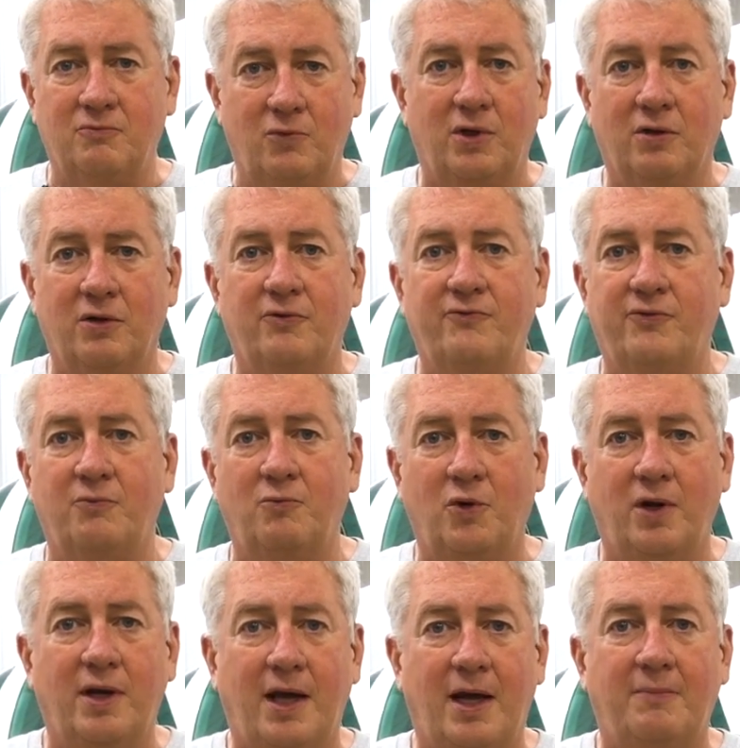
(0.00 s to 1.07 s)
we learn from
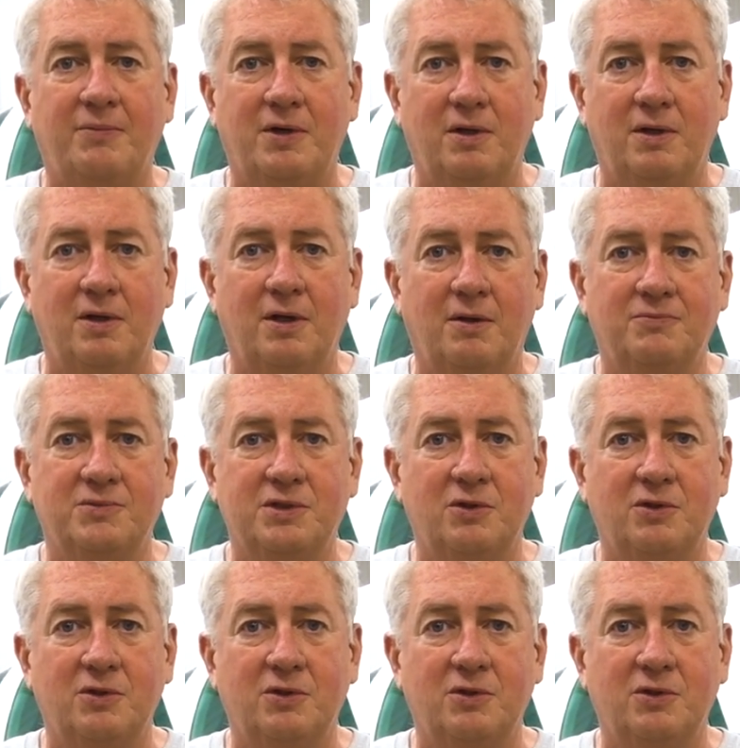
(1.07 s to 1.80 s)
what happened to them